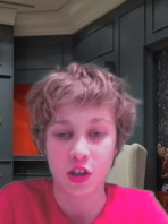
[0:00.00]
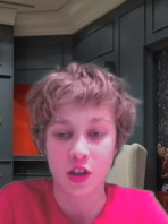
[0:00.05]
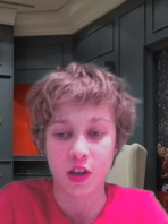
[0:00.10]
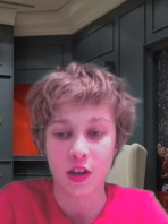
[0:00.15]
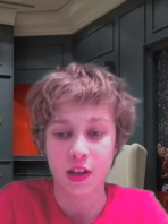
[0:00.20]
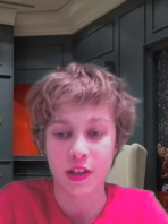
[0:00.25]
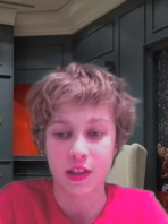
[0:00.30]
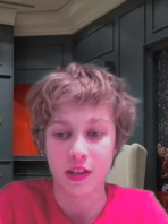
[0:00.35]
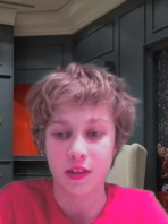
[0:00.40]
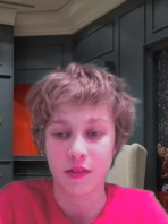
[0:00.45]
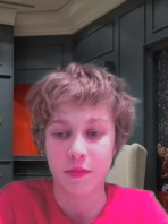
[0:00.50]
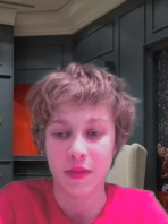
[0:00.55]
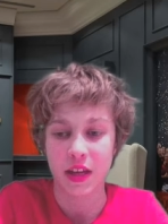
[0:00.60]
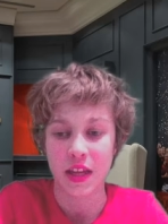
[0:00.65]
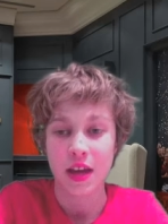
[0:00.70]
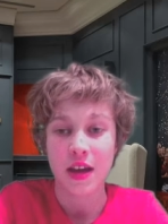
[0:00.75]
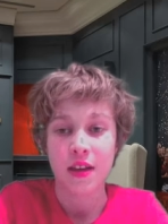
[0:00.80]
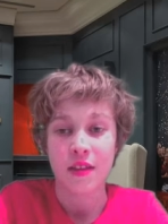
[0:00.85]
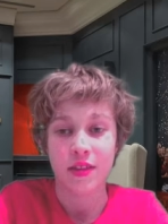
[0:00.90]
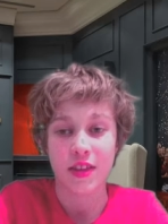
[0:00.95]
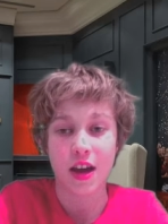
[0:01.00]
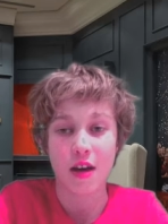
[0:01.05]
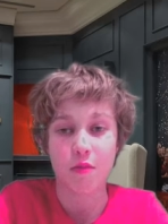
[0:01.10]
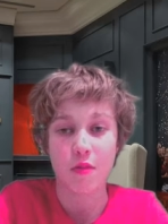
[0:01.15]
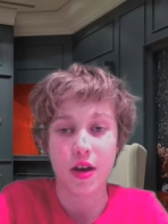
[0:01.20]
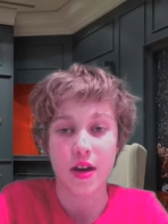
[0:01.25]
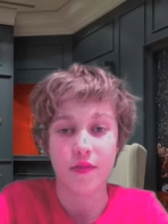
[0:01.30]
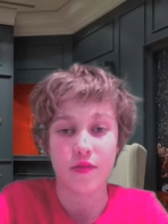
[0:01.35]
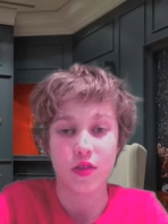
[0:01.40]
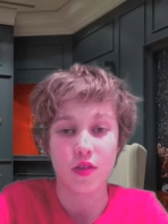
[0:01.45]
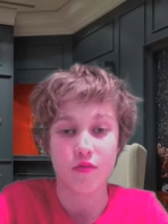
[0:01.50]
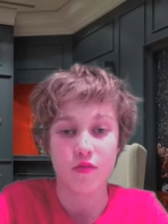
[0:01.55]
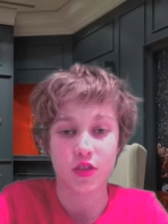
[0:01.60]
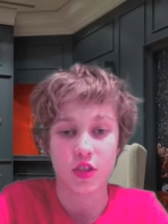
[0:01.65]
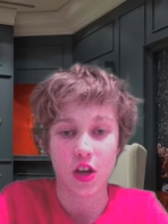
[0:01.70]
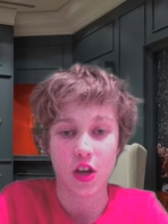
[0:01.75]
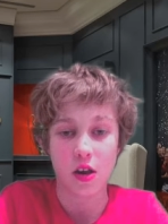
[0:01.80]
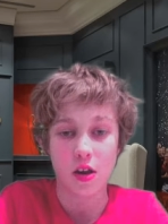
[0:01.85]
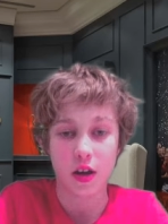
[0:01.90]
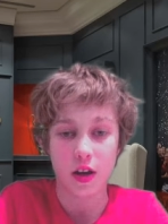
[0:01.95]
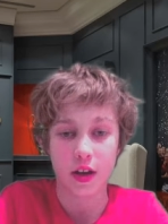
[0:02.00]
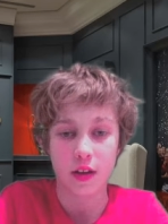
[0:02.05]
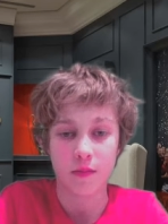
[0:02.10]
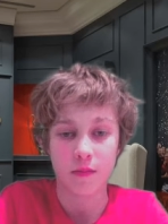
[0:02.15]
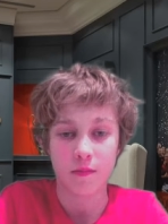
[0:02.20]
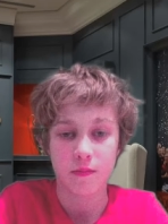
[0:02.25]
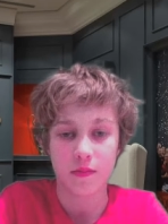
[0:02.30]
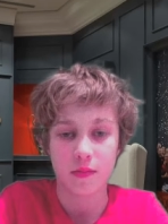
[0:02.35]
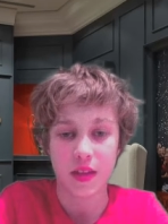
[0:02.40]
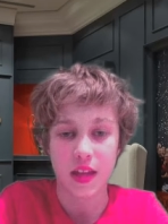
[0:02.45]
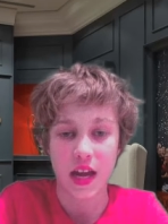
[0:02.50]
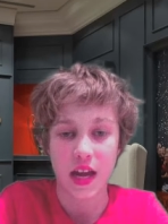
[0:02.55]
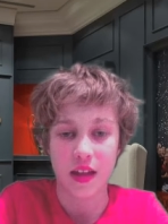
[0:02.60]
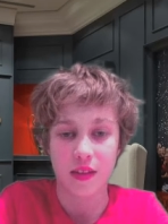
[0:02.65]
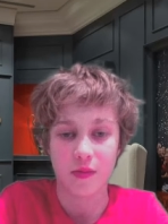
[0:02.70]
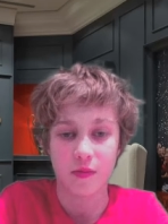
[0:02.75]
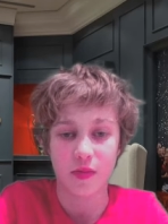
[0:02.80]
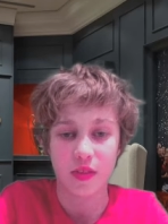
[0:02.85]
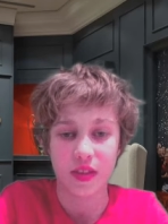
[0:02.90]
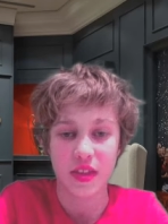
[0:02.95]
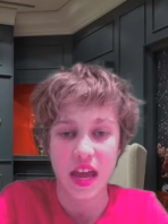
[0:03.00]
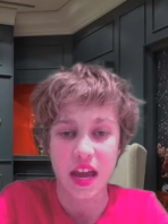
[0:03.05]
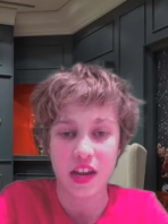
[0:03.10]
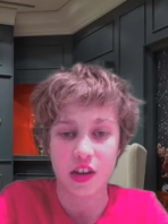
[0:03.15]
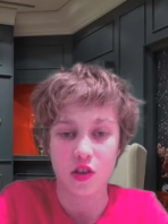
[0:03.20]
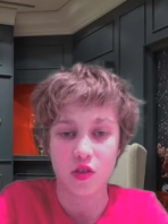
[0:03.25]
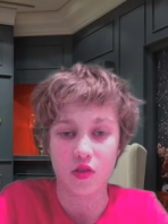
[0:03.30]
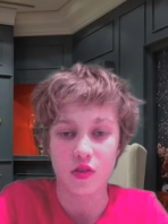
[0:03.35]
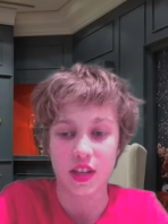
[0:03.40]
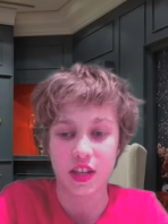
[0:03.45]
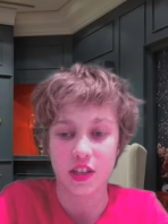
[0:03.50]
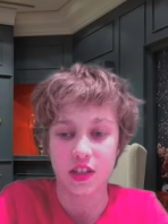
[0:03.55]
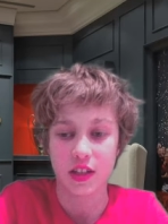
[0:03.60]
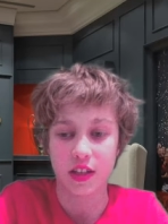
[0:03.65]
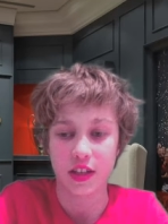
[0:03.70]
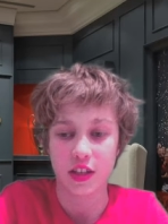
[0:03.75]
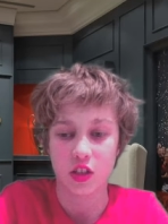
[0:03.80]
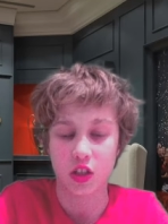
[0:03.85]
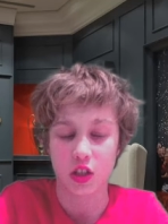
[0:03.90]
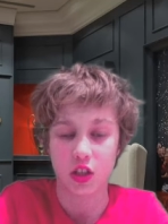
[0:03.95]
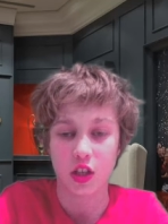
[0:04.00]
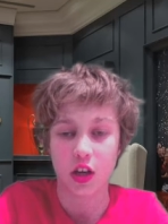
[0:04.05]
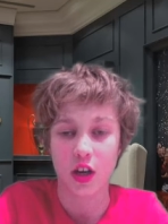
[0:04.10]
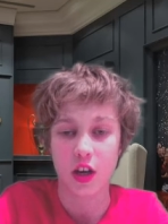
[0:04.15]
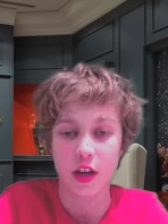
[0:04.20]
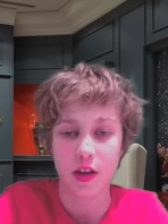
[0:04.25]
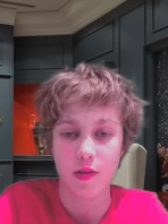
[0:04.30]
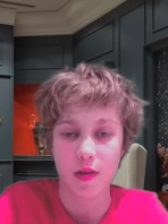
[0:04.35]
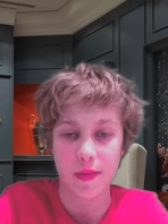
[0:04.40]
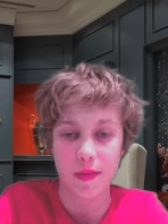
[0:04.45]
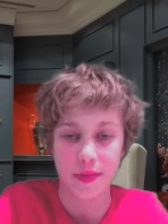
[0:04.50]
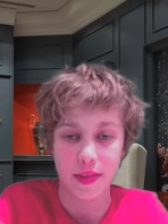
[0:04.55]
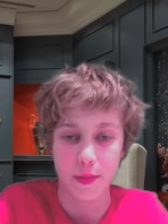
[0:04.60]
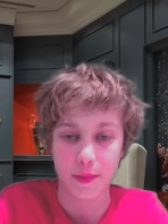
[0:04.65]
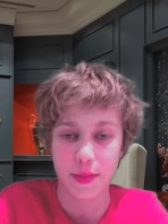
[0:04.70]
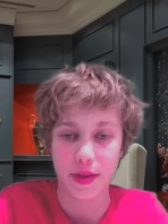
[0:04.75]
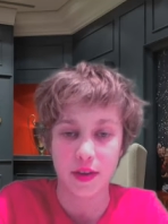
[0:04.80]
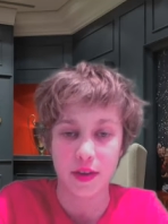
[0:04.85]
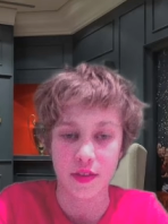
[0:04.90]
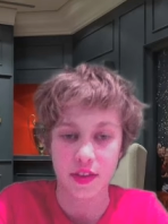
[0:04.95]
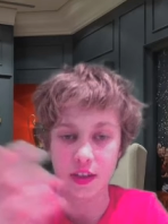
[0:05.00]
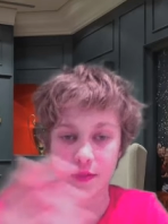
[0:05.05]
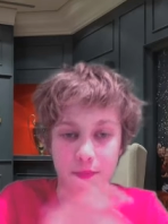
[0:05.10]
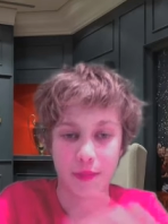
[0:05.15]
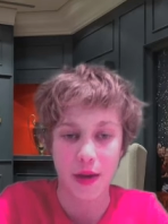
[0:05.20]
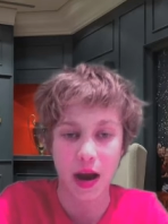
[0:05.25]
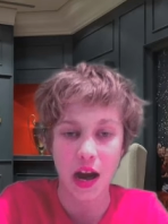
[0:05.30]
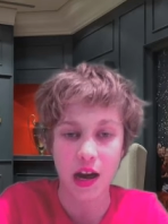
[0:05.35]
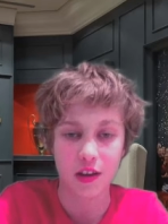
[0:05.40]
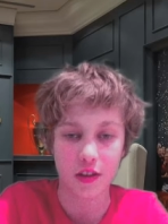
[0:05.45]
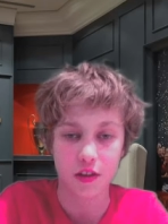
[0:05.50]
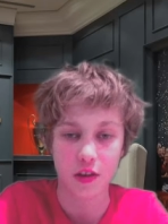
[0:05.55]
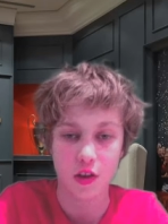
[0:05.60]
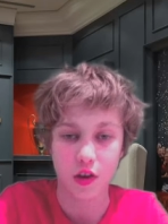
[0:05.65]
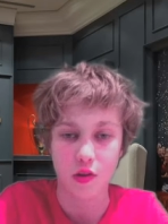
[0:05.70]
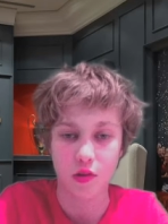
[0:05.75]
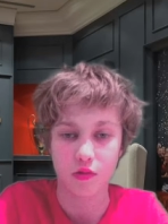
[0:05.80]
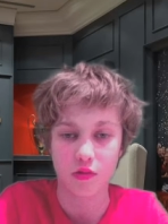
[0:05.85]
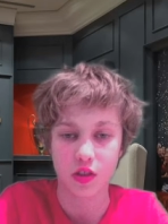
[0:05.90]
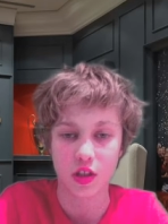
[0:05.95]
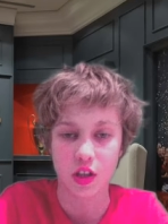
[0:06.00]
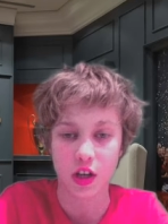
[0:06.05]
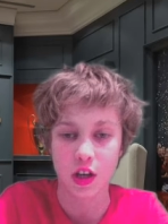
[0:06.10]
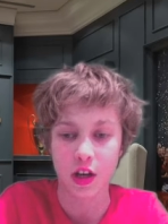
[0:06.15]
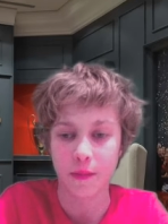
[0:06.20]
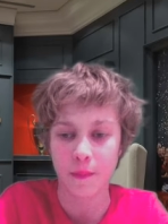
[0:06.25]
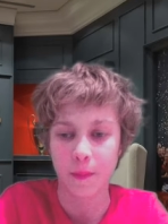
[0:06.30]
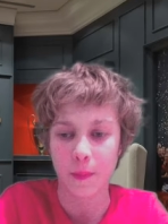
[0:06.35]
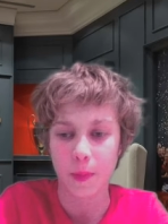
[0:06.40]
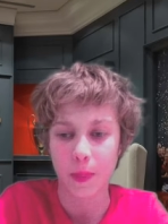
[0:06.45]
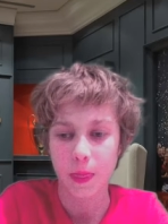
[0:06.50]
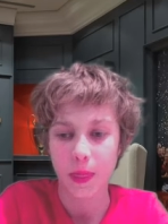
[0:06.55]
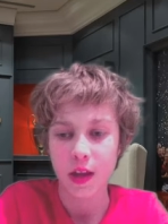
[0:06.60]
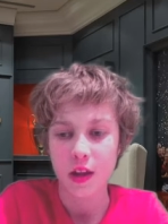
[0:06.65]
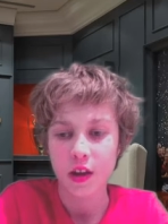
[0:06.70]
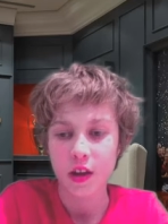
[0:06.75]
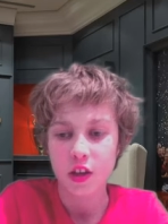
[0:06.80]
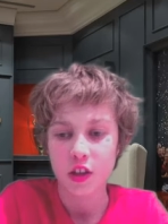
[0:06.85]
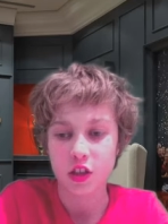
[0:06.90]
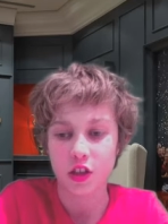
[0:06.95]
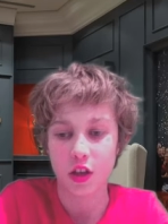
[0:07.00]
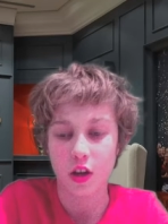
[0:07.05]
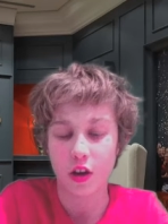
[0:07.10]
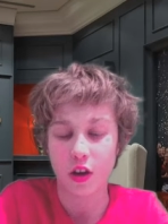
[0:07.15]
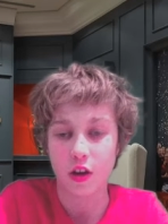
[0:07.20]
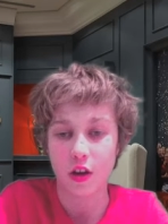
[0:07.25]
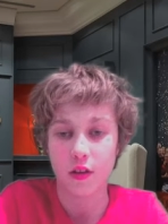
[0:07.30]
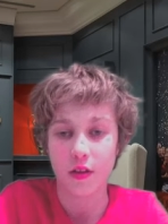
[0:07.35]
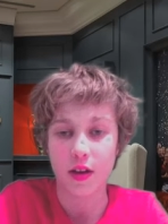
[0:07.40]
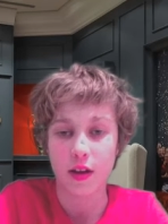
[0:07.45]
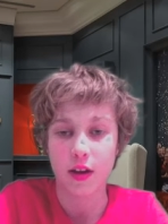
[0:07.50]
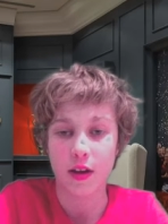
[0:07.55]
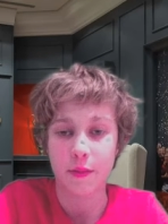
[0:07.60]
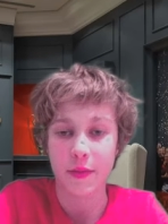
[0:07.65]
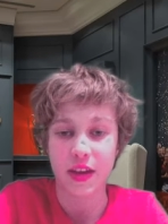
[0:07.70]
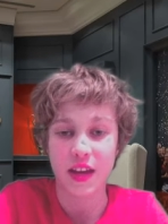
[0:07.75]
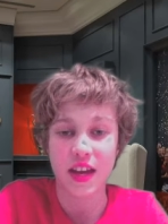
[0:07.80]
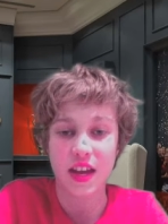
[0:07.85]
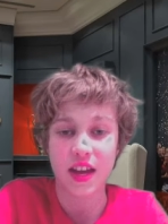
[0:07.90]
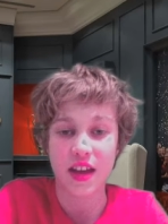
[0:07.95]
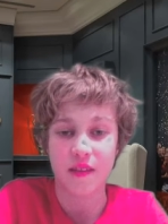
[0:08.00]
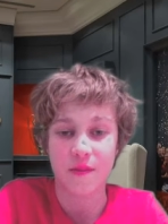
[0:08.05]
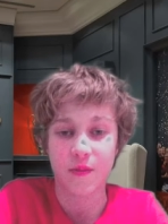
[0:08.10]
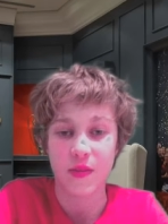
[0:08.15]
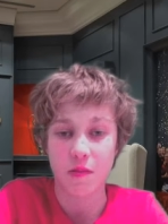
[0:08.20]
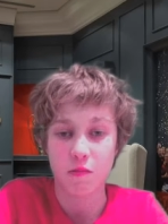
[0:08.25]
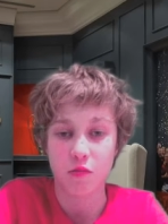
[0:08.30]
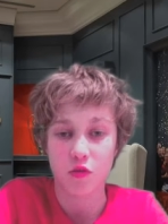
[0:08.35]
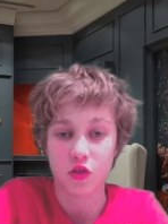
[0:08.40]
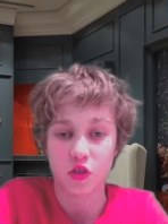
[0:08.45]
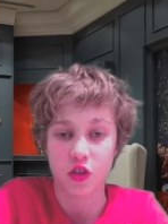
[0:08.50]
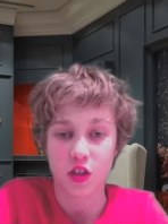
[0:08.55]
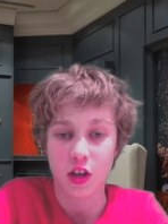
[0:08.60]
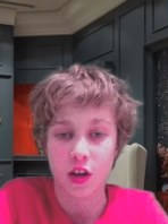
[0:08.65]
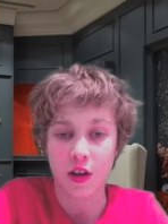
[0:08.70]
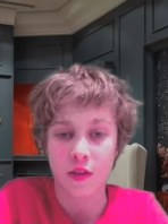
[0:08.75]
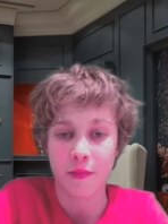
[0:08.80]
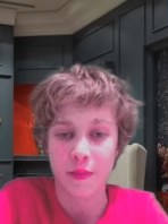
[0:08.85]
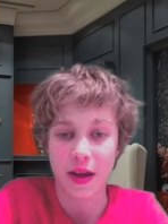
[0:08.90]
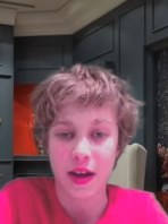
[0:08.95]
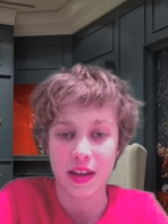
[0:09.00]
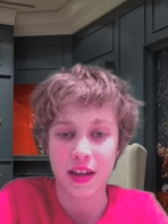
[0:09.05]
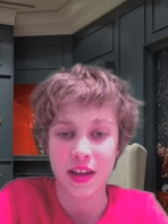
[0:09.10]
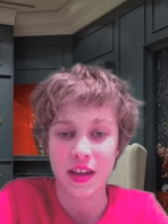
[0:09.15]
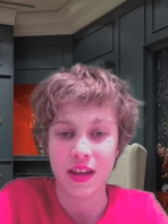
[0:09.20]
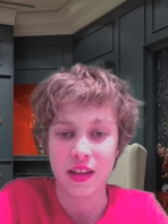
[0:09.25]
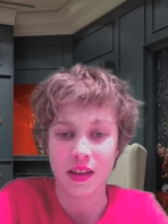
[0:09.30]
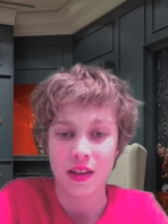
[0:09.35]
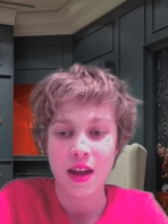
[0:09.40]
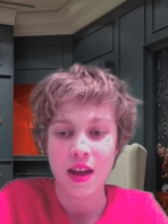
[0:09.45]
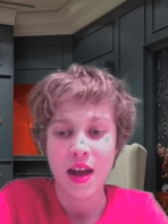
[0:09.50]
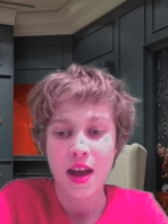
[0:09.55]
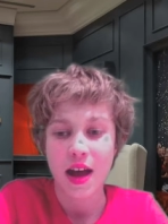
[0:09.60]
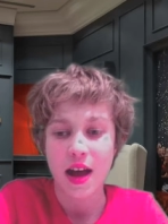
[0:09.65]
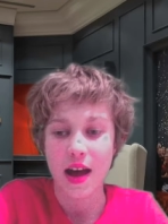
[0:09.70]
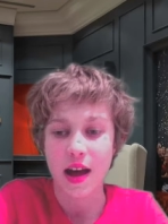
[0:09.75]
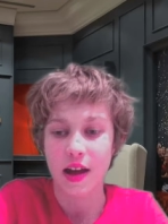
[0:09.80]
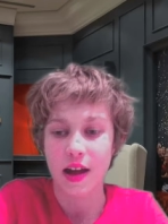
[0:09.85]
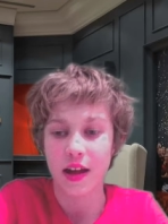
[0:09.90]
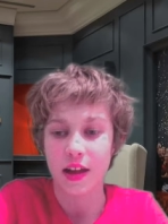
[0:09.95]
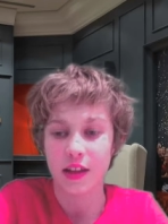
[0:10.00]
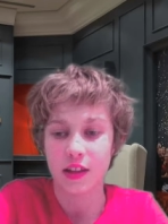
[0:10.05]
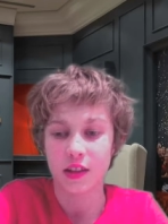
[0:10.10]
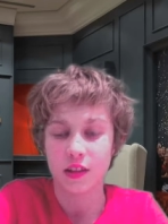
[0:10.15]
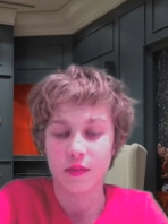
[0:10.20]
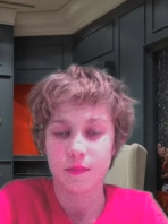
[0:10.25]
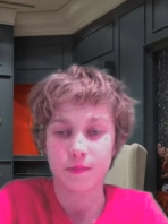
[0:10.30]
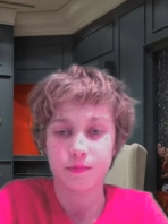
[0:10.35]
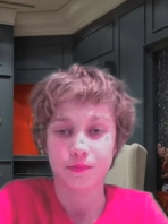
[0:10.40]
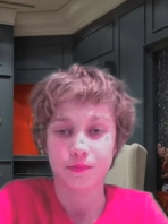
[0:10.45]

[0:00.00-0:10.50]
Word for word: United. I mean, that way if you resign, then they could easily just hire you up. They'll be on his back the whole time. So, I mean, if he wants to come back in. And